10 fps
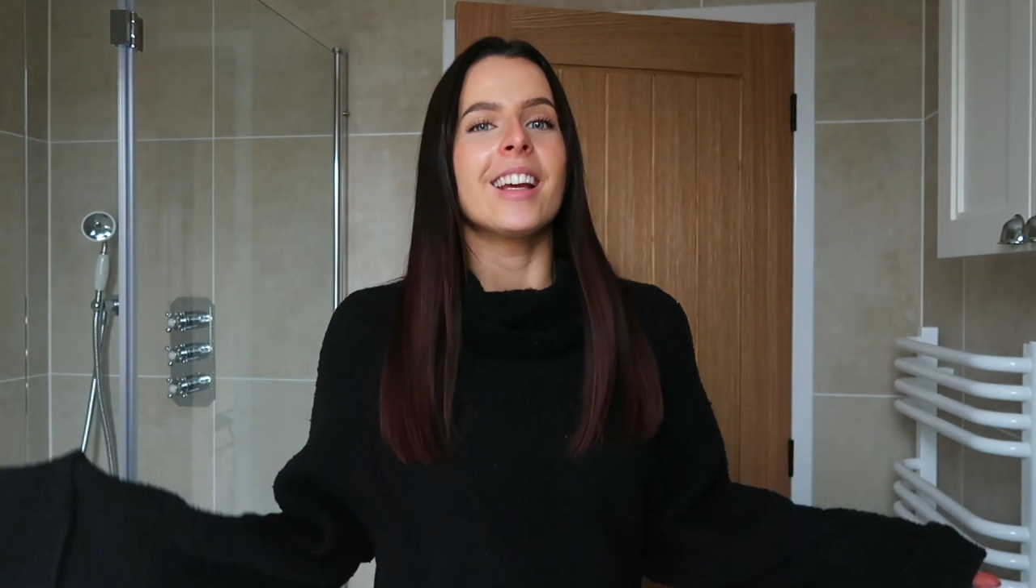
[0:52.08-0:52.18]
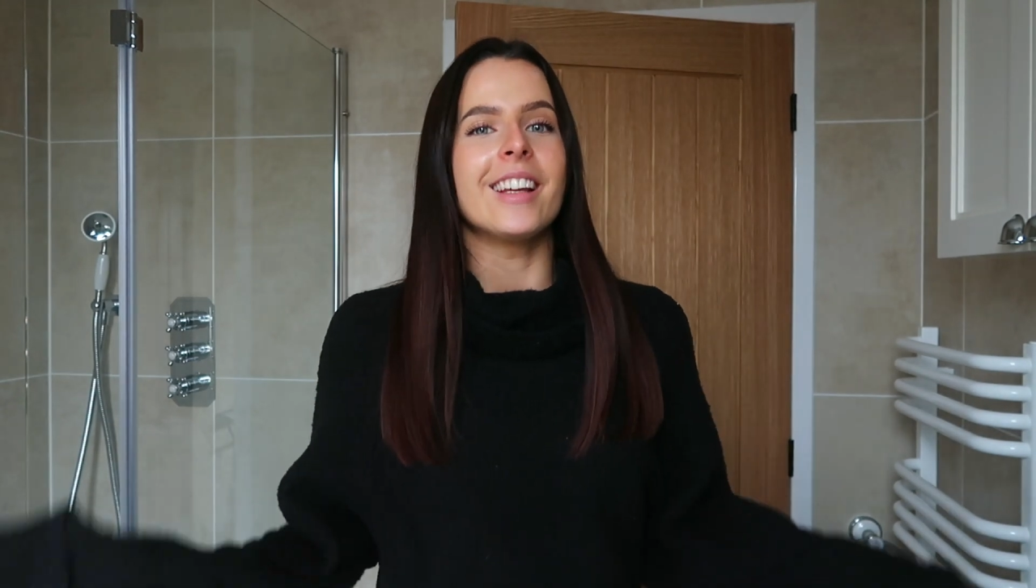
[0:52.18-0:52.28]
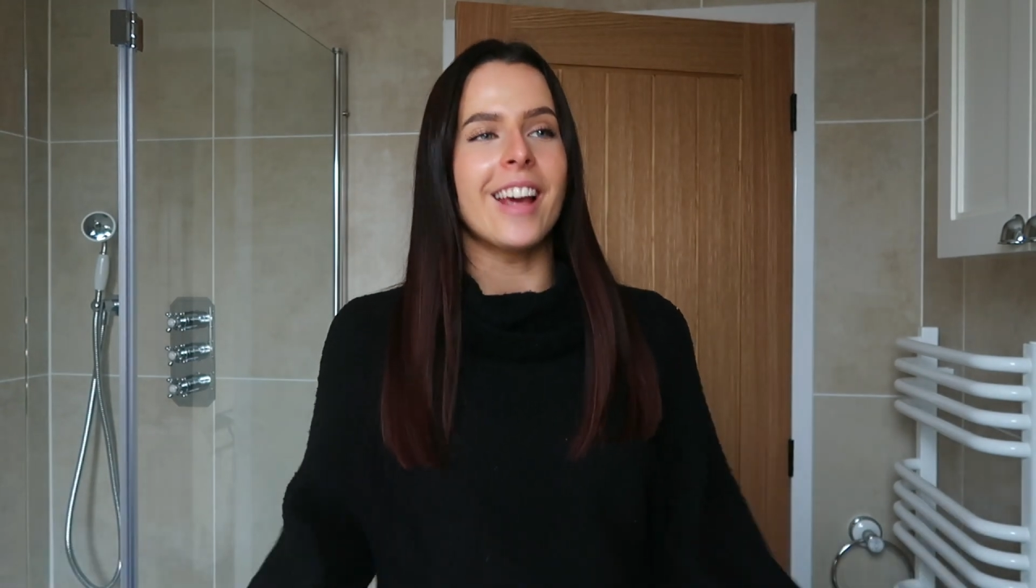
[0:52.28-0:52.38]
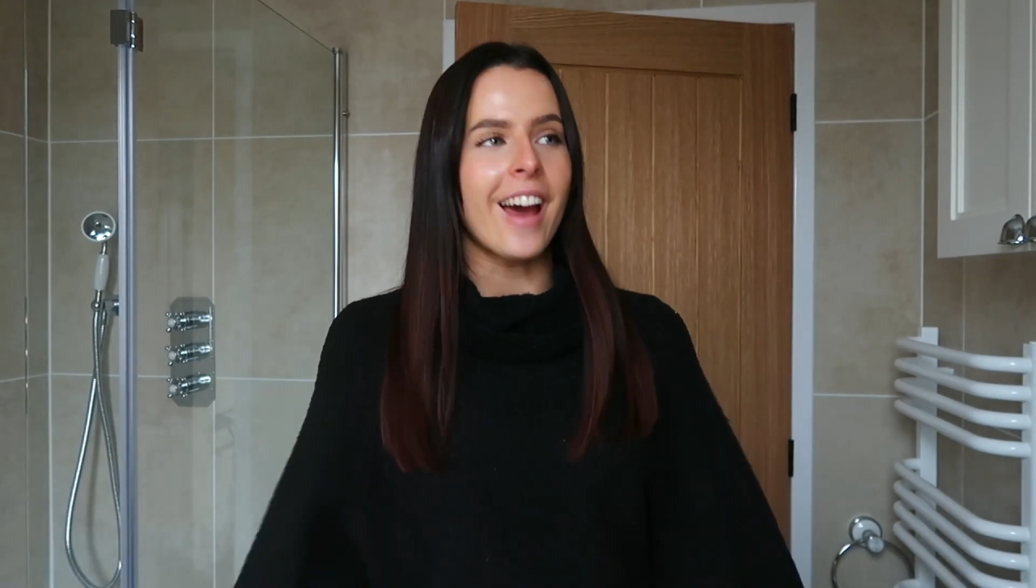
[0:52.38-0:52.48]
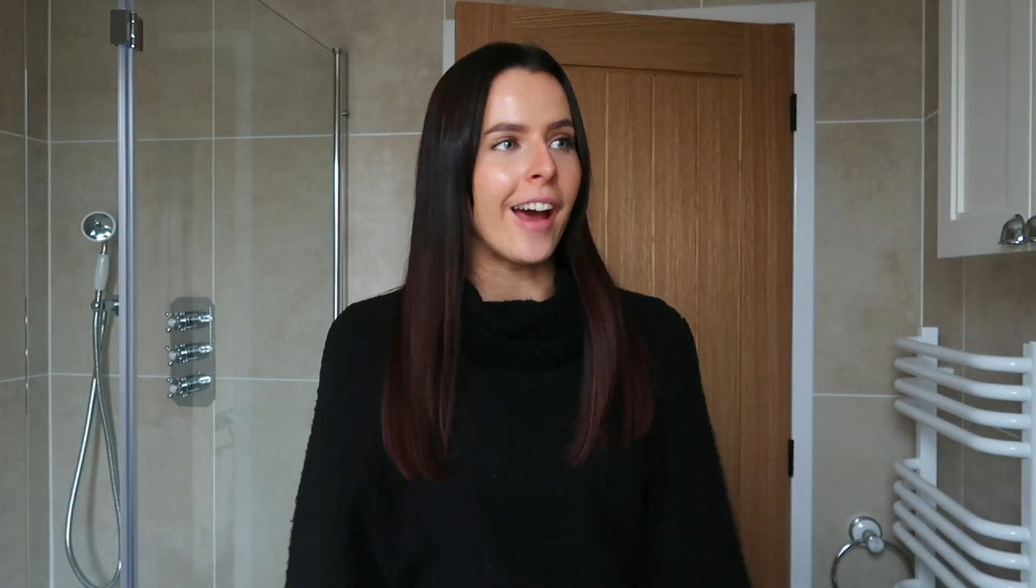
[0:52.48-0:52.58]

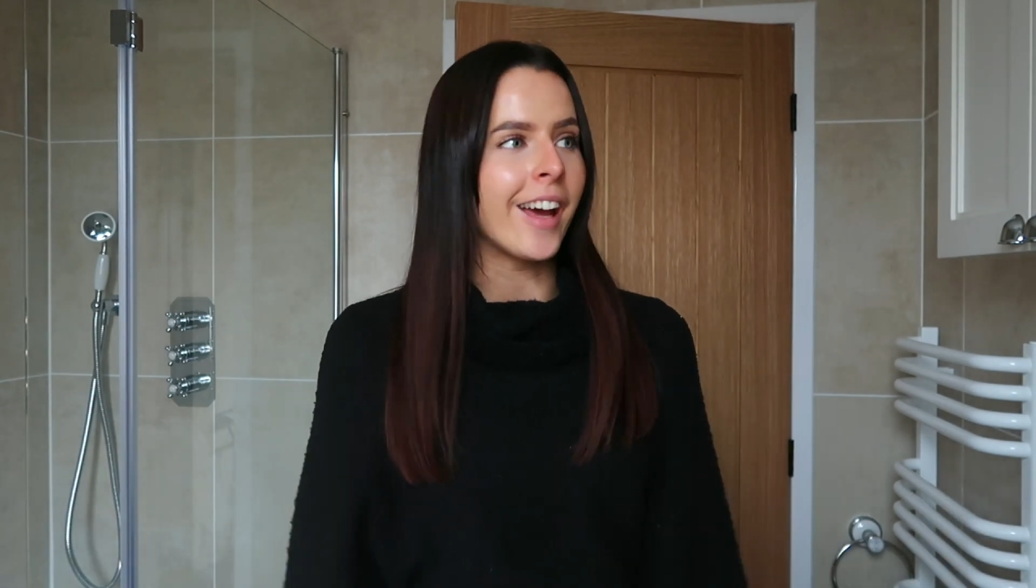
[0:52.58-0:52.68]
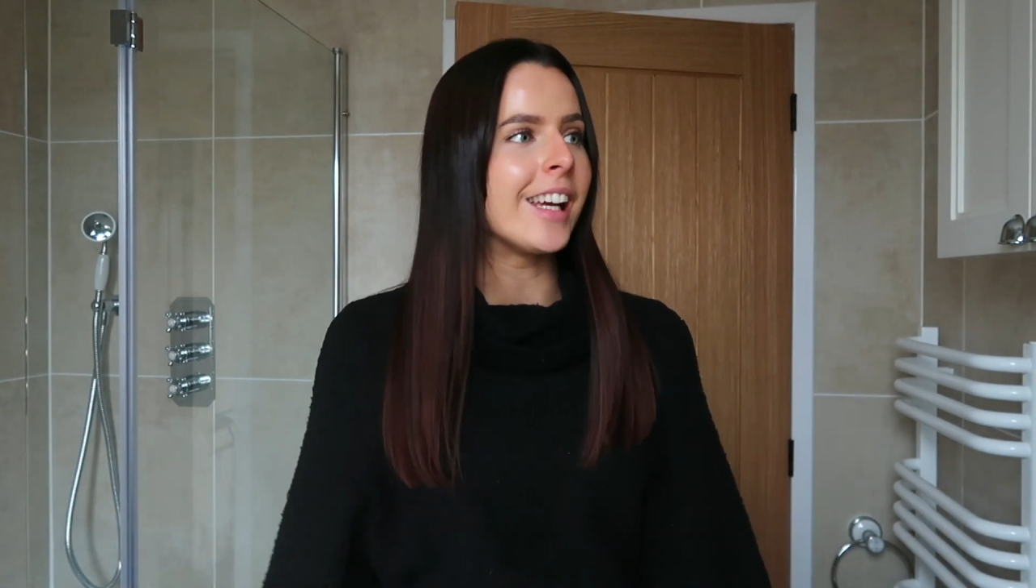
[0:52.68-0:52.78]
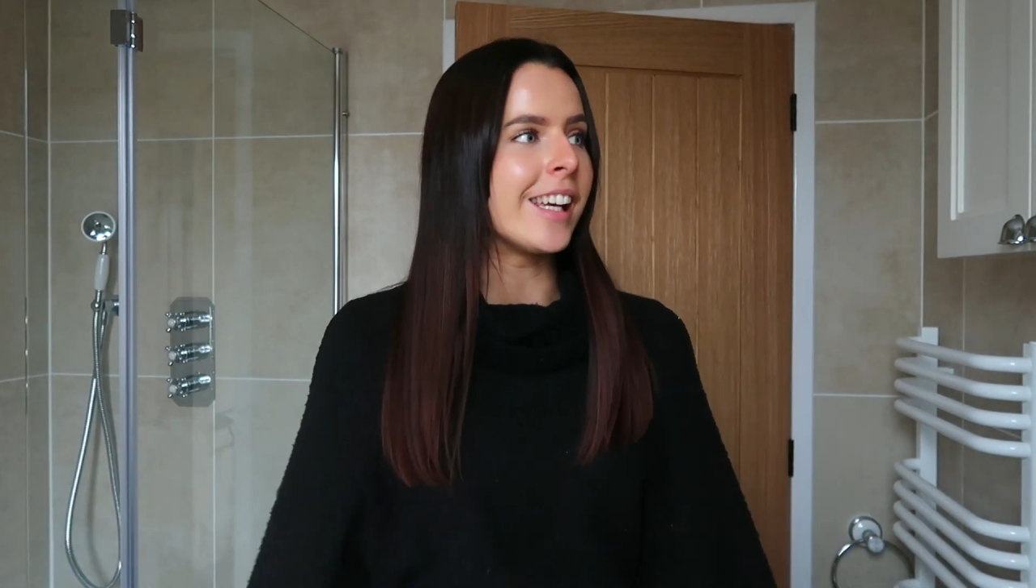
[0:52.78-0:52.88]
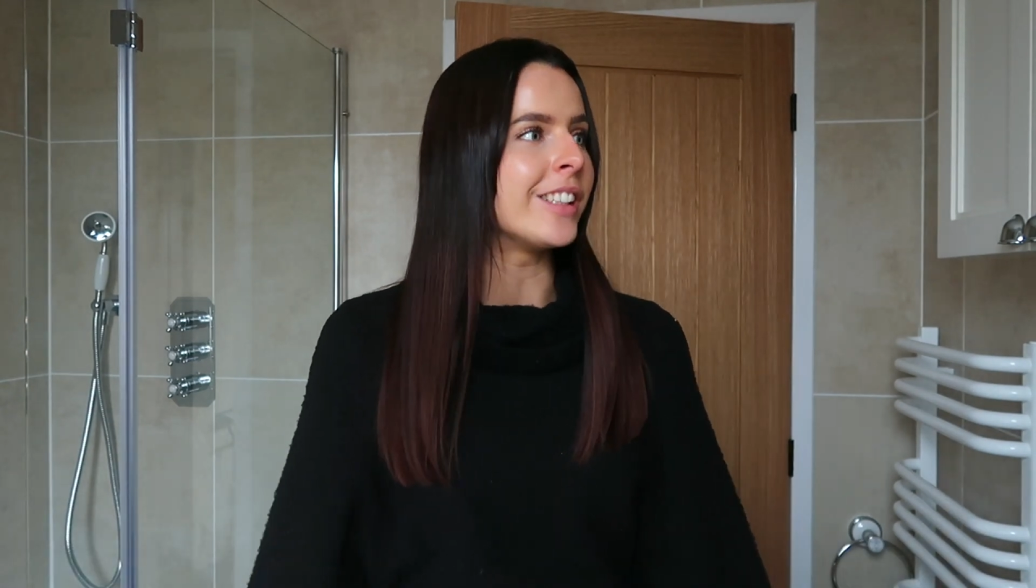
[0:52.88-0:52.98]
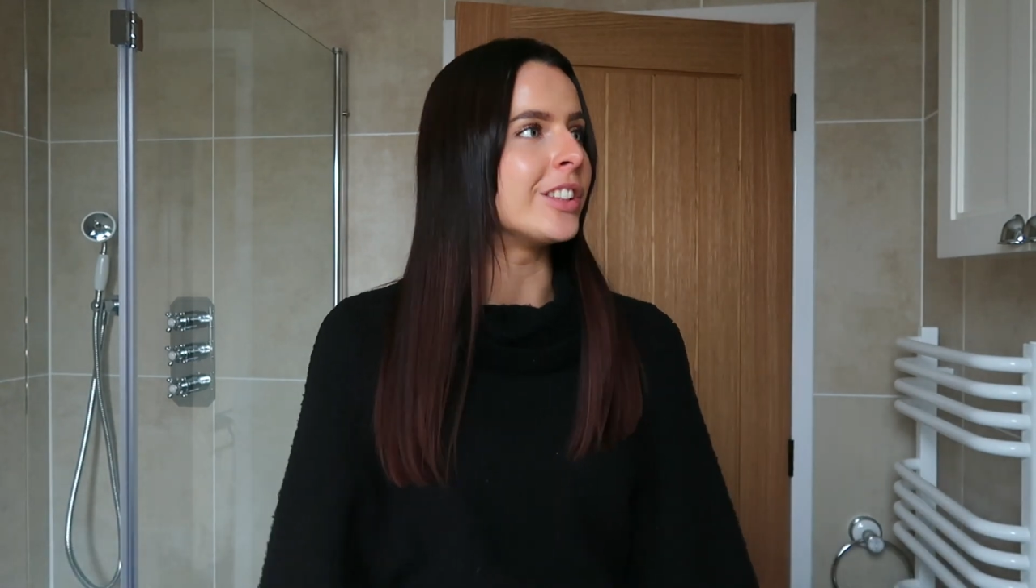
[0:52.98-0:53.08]

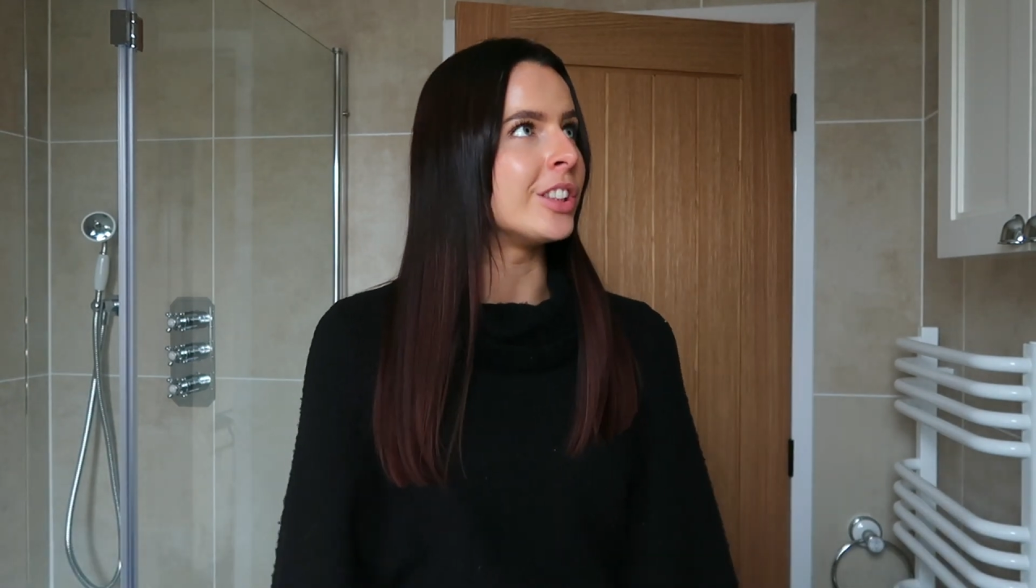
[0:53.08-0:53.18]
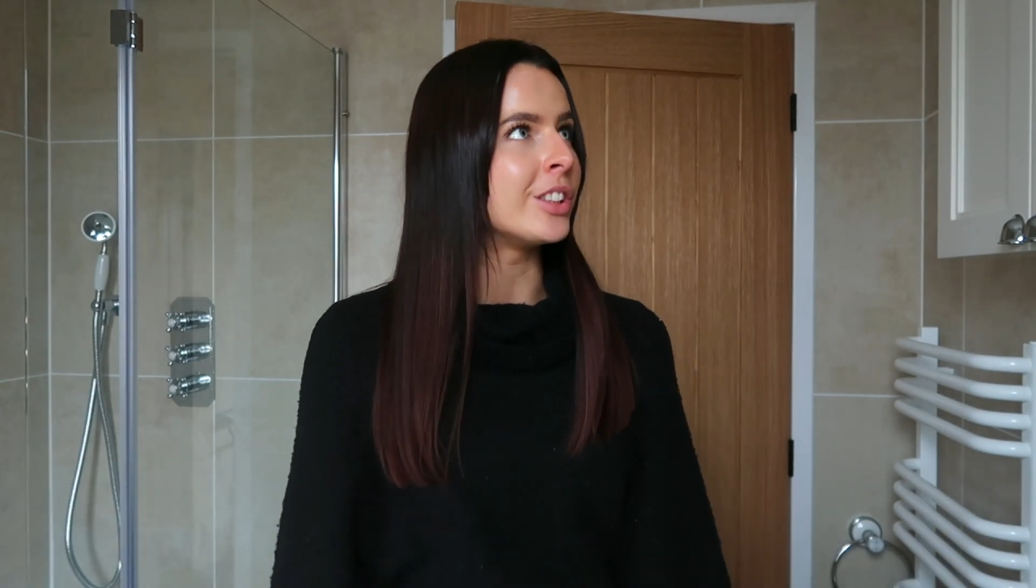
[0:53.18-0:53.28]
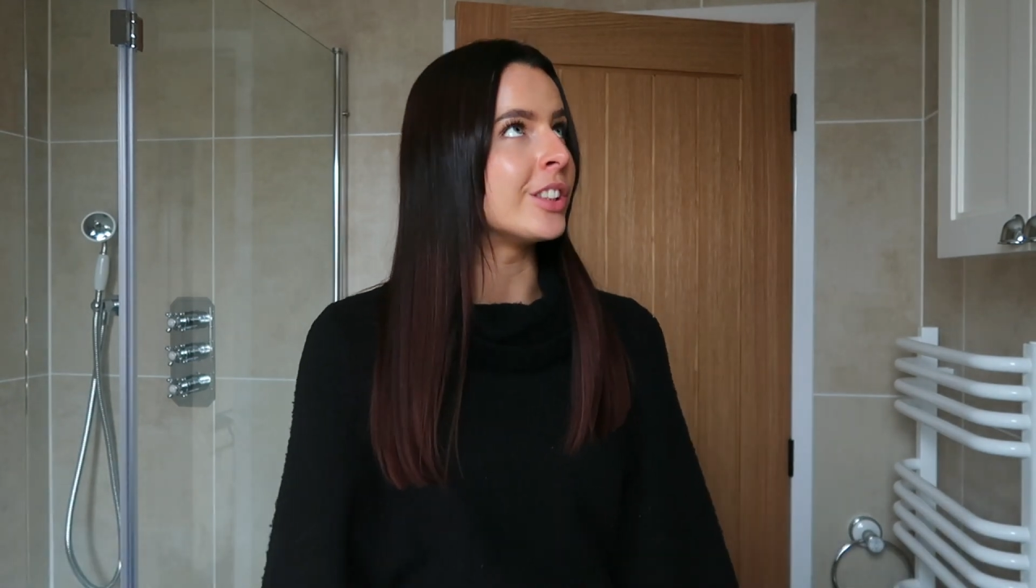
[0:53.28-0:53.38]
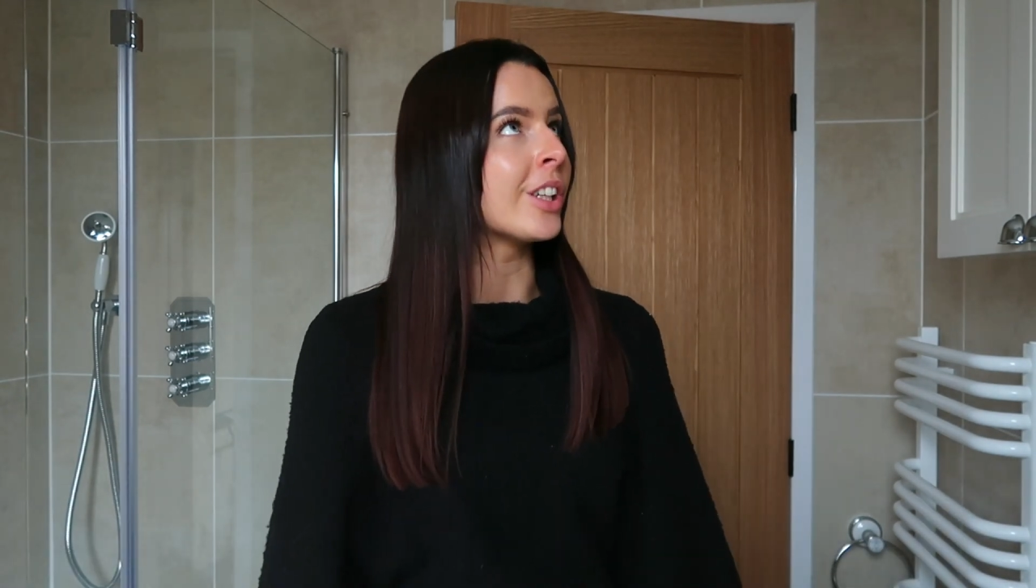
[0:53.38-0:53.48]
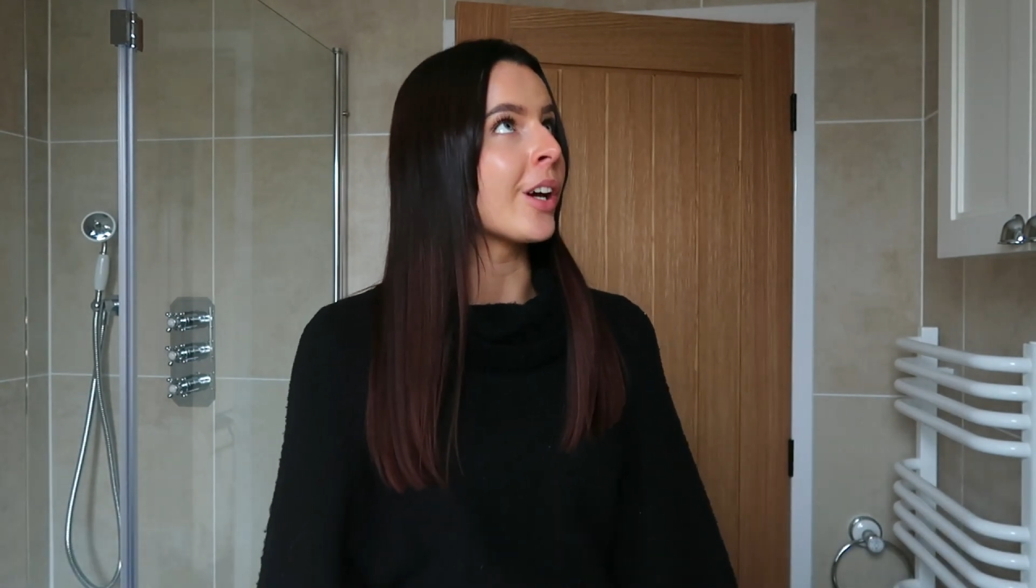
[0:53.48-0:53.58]
yeah, it's so